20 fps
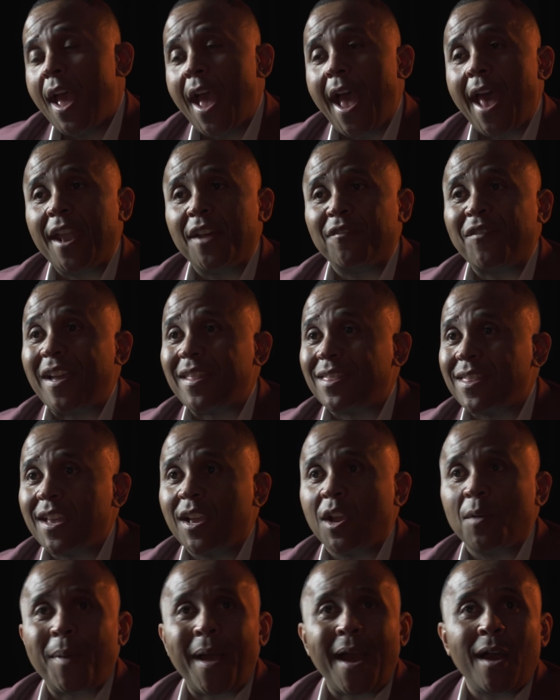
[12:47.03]
And if I
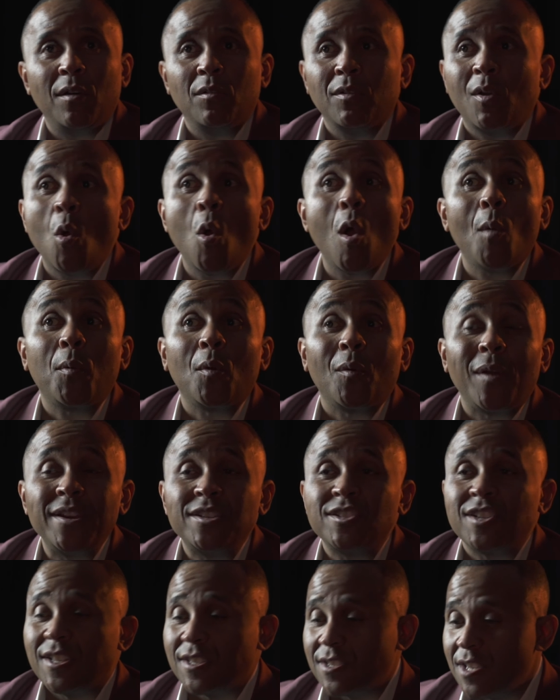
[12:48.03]
think about
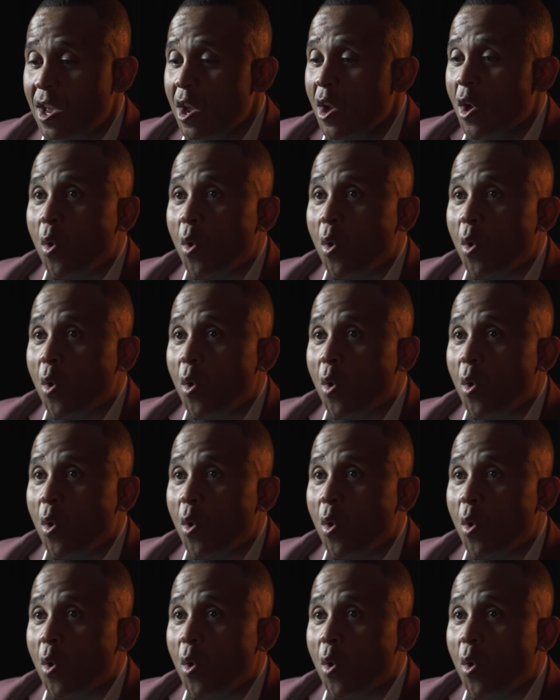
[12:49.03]
corporations,